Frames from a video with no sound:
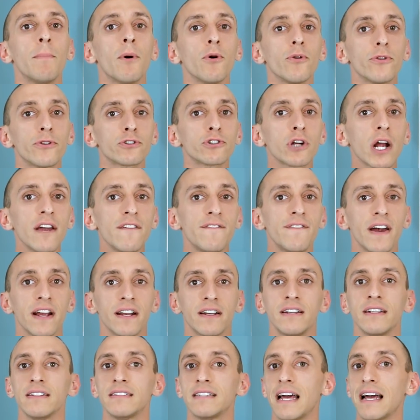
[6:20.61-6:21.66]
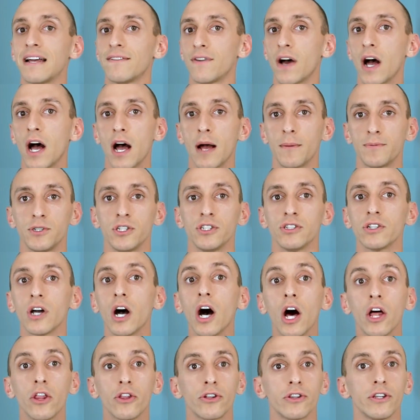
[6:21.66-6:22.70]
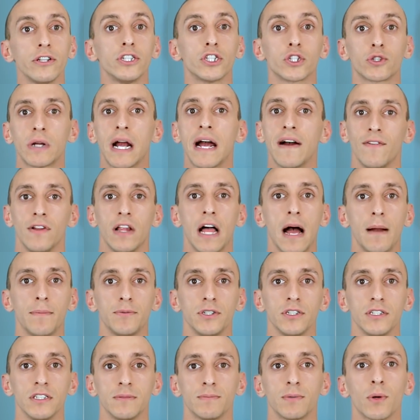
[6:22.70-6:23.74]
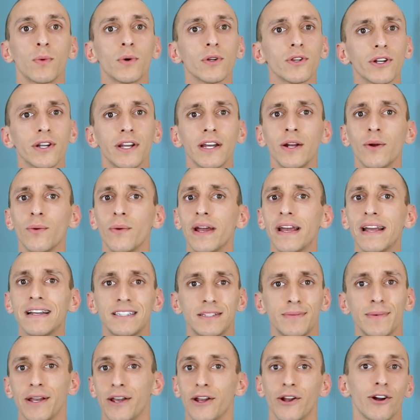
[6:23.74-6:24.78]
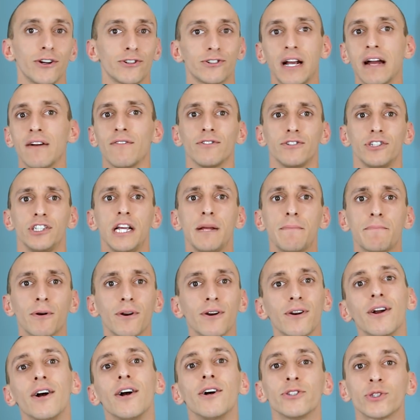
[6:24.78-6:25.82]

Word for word: Both trifectas have options other than travel options, but we're looking at ways to making our travel cheaper,